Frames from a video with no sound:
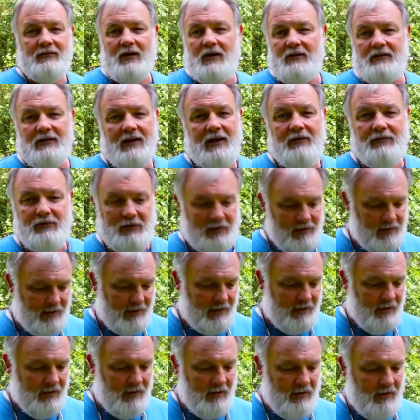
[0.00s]
definitely
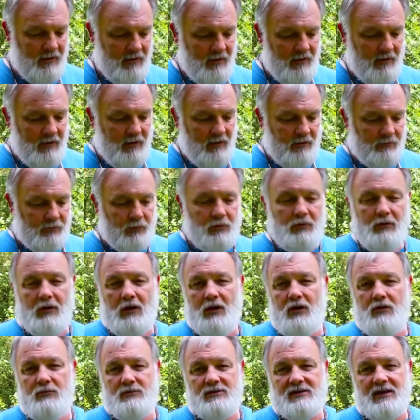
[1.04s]
rural
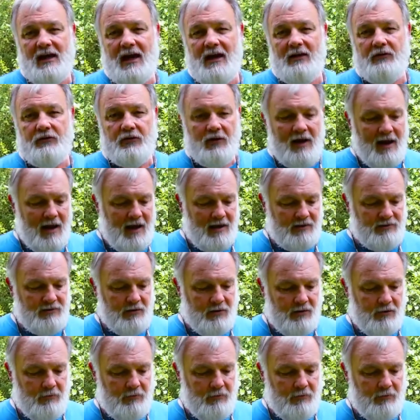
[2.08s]
home site tracts,